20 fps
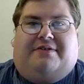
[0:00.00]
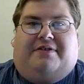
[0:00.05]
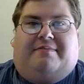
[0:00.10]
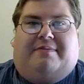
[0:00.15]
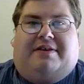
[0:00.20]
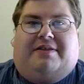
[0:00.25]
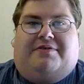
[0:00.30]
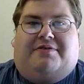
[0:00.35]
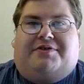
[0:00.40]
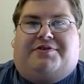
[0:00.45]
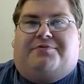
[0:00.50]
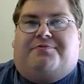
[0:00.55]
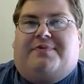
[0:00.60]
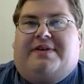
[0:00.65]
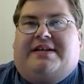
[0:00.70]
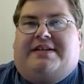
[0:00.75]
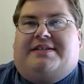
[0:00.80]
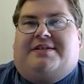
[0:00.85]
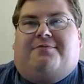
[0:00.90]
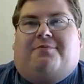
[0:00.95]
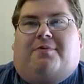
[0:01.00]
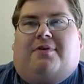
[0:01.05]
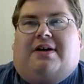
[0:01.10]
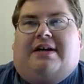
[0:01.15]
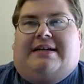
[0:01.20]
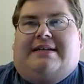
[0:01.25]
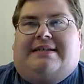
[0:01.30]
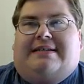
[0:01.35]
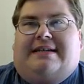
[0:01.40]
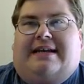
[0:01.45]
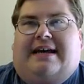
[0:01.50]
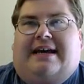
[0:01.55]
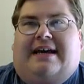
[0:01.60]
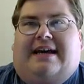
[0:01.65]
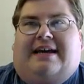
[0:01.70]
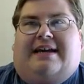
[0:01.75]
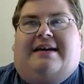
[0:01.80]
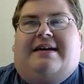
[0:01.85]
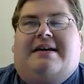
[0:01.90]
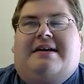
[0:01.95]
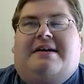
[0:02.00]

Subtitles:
I mean, there's a reason why today